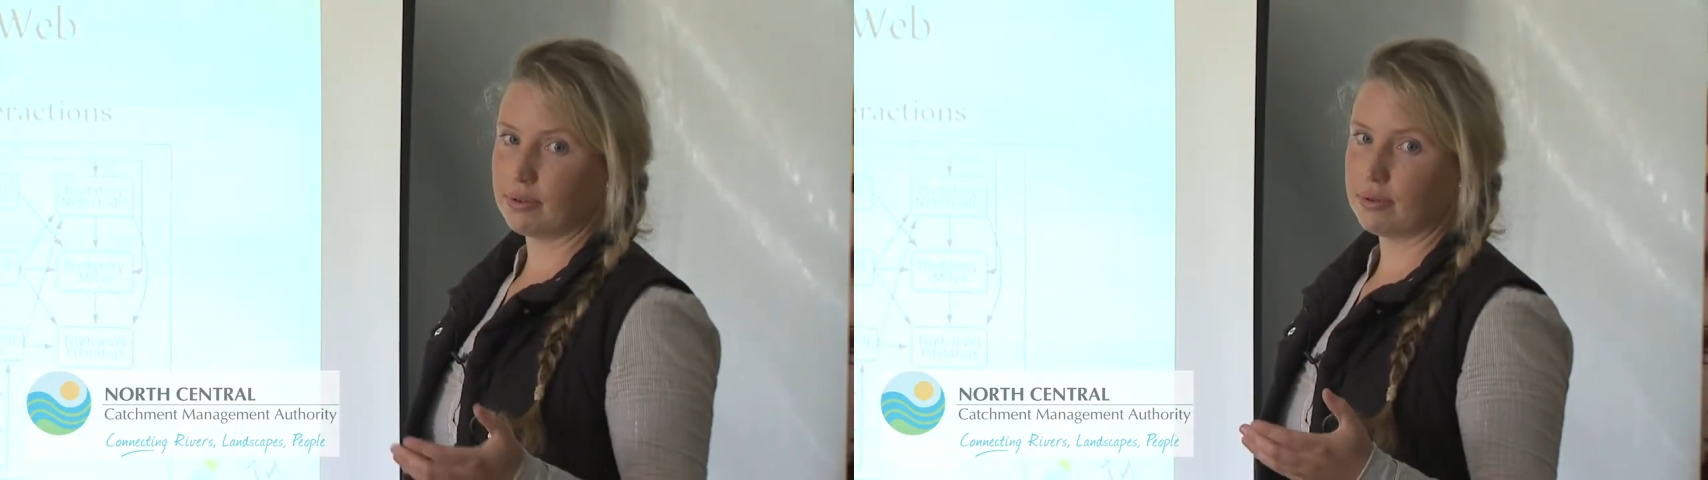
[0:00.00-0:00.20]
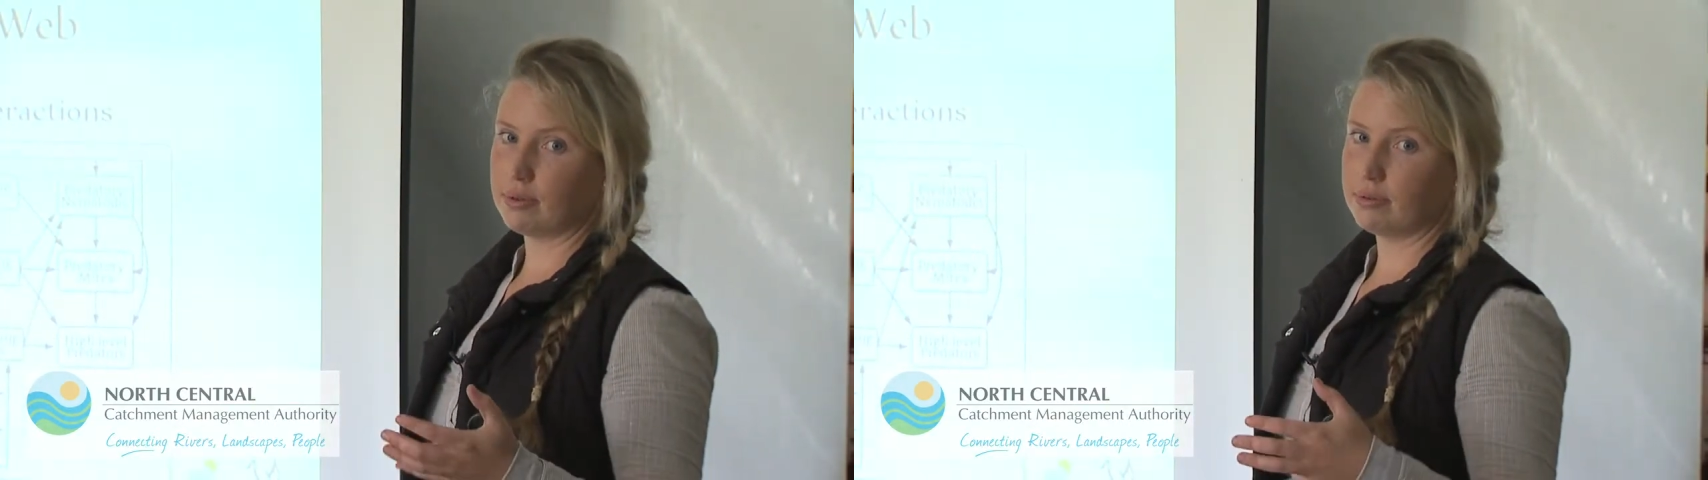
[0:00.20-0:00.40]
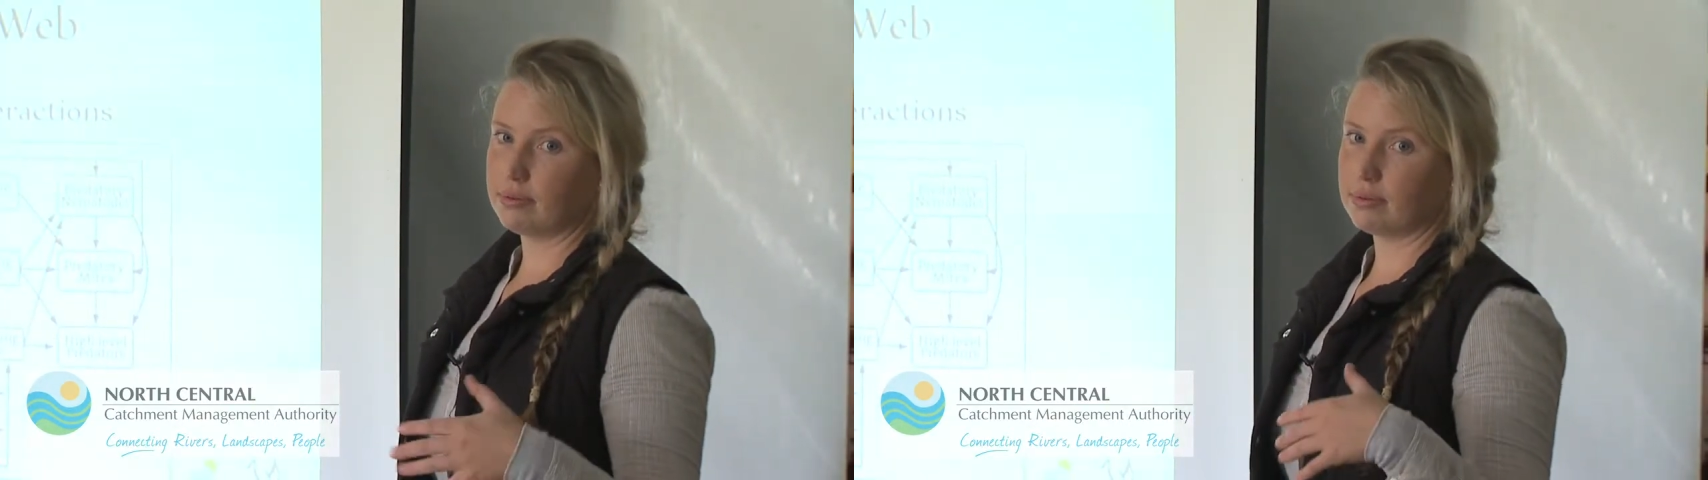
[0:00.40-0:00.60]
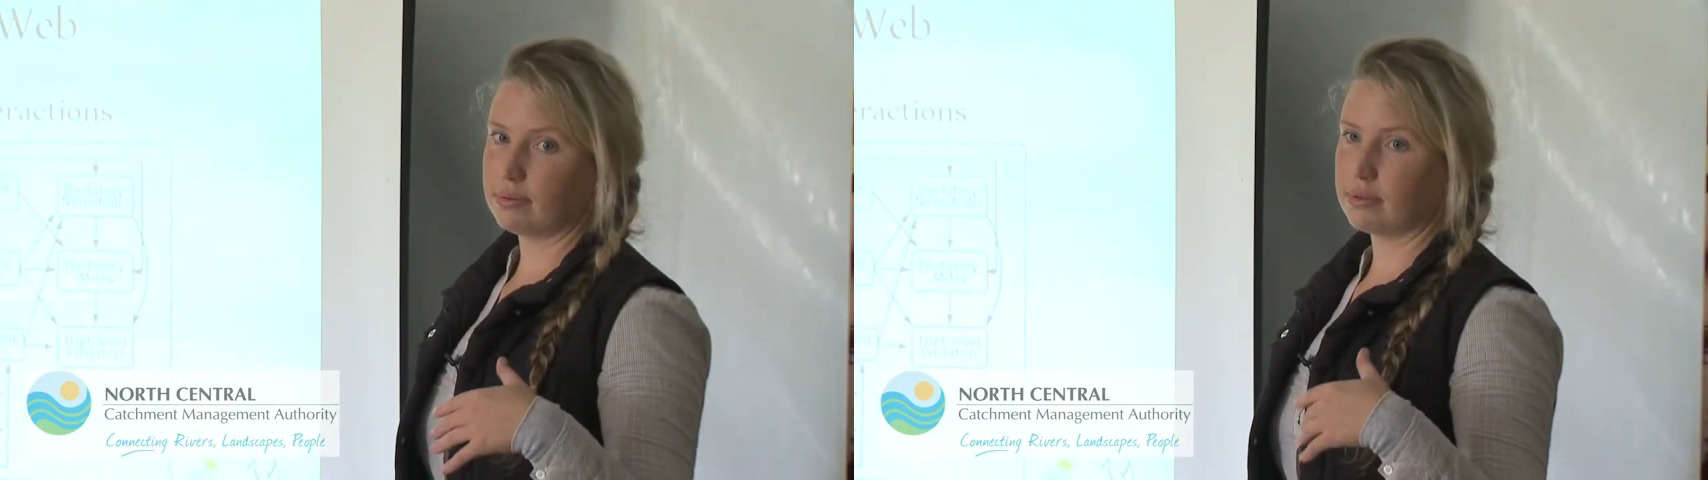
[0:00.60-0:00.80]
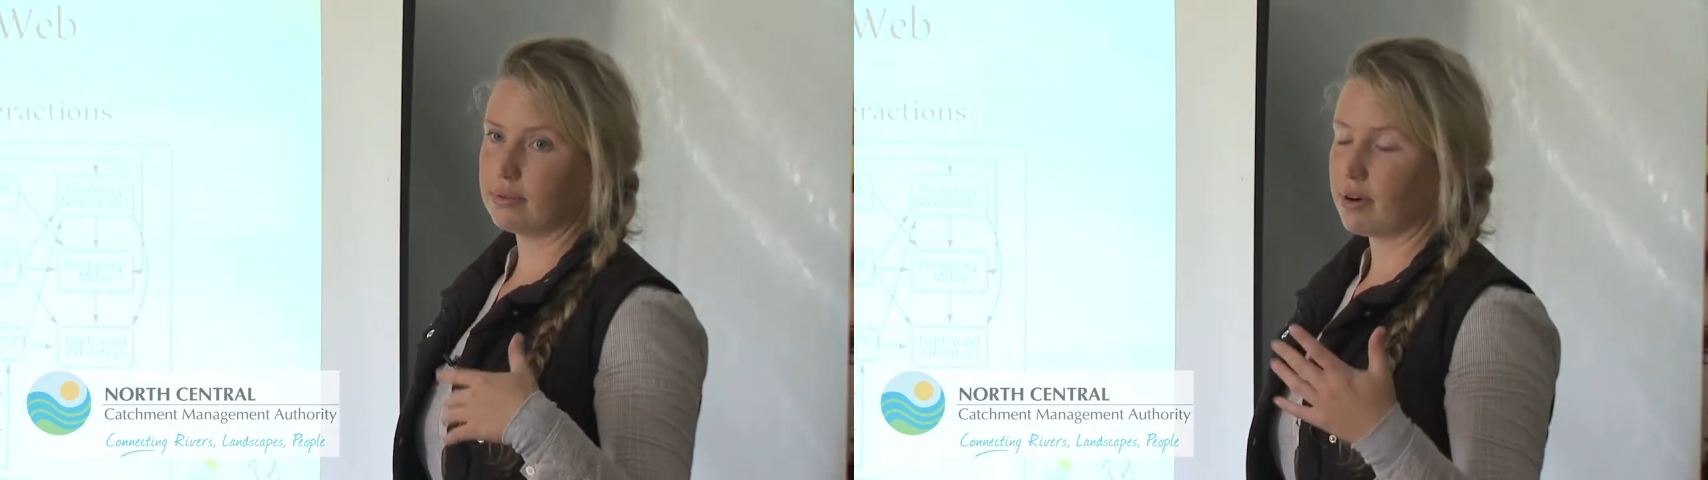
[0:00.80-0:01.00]
or
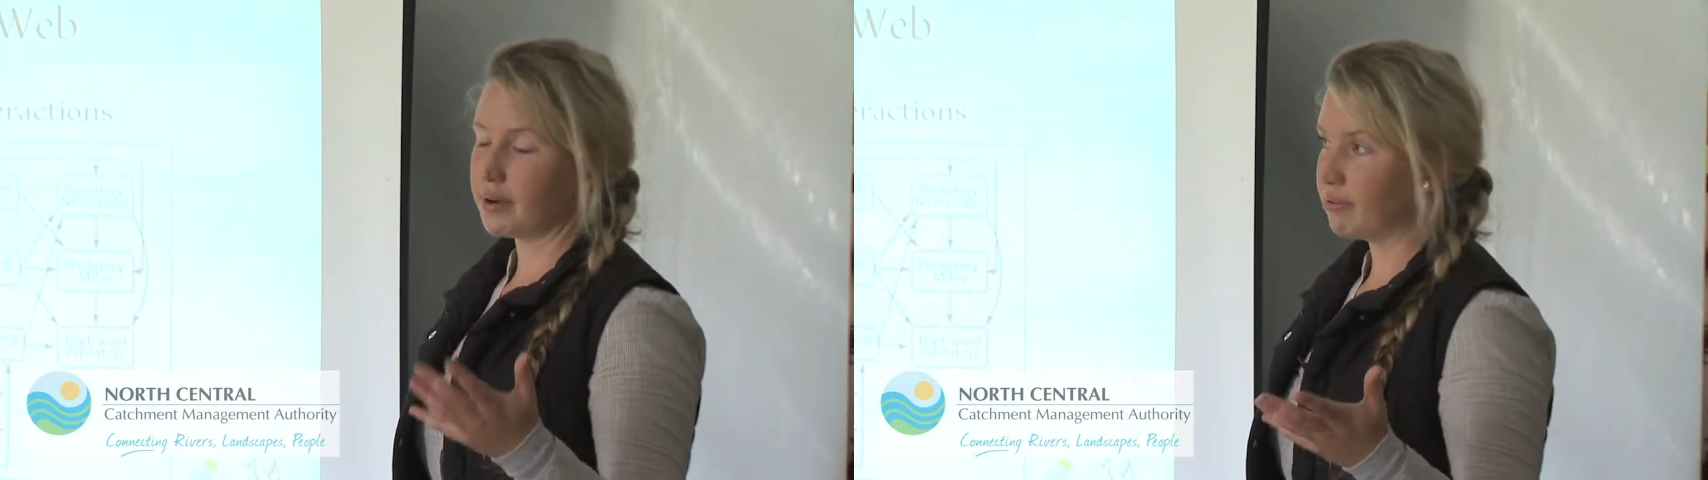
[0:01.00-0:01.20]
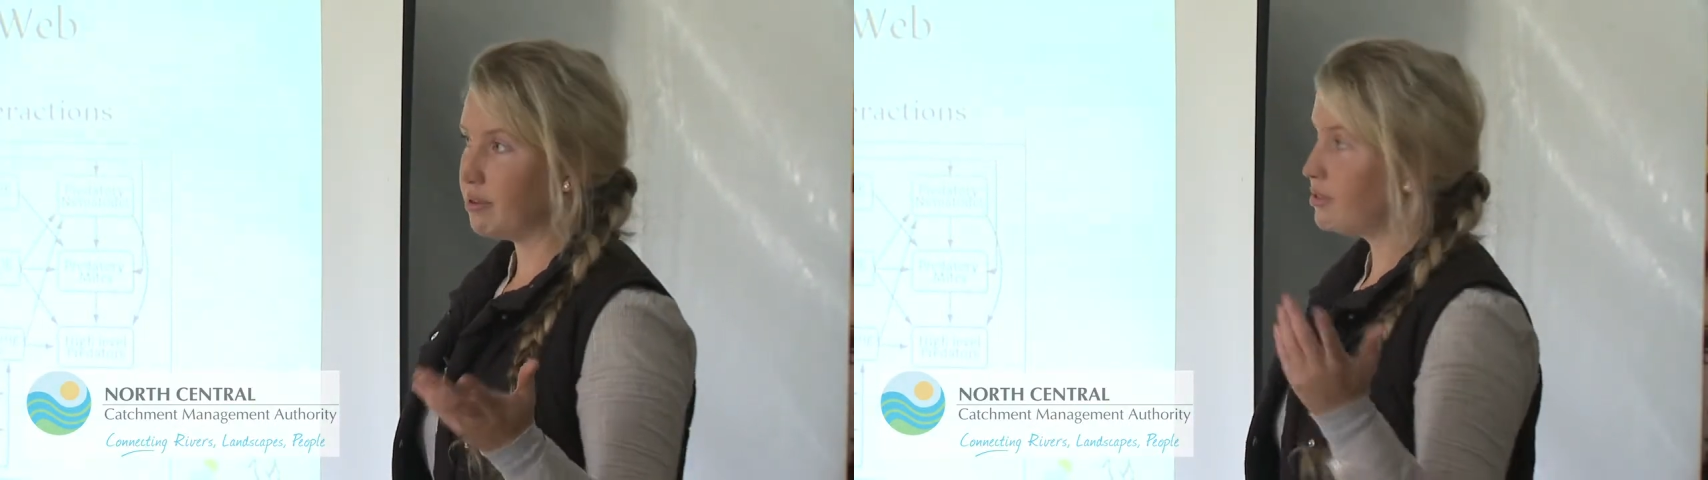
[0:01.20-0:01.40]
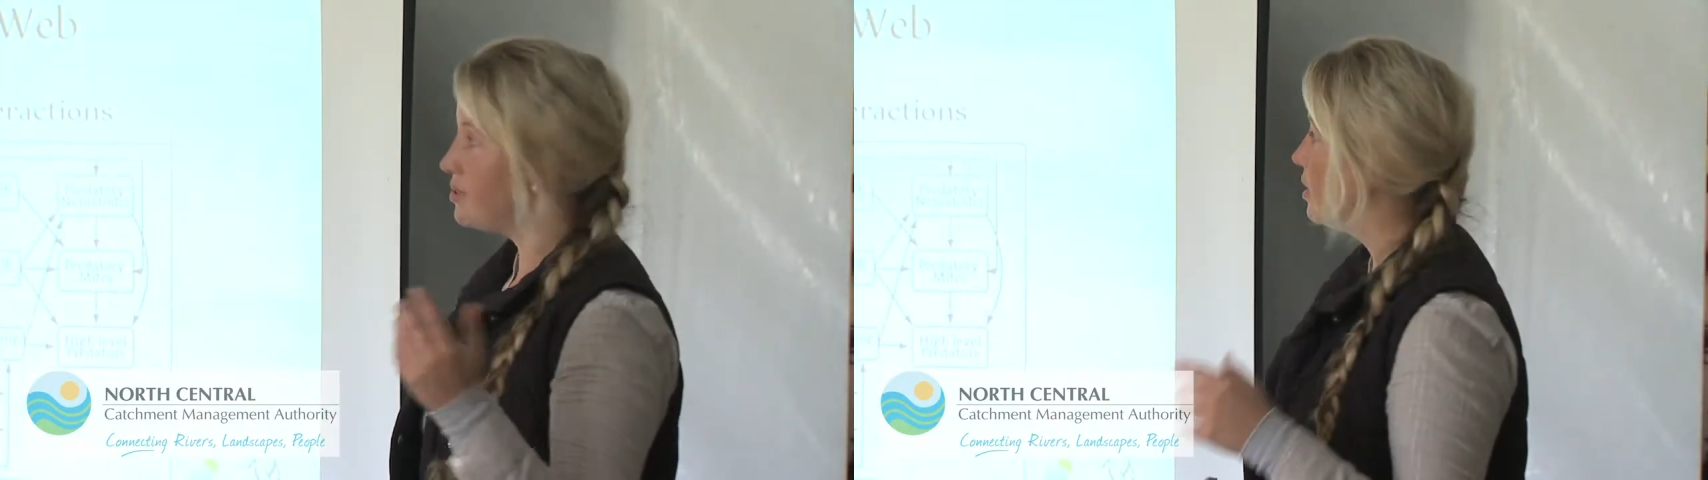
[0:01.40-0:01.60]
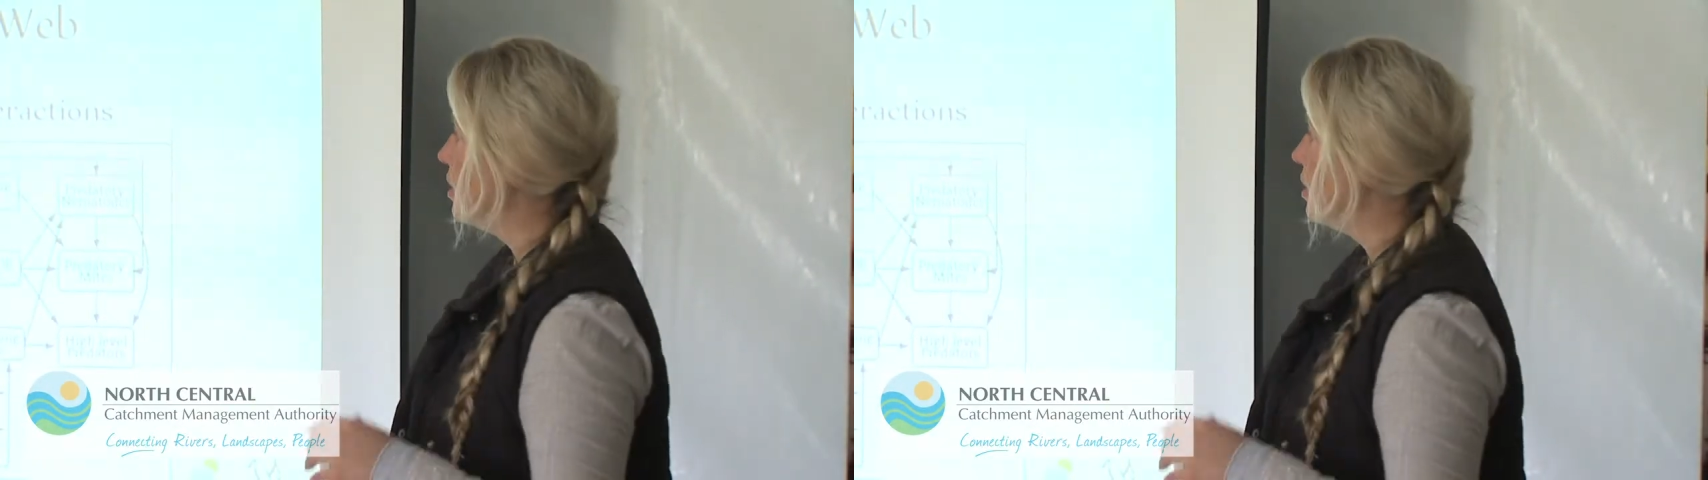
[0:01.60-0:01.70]
growing roots,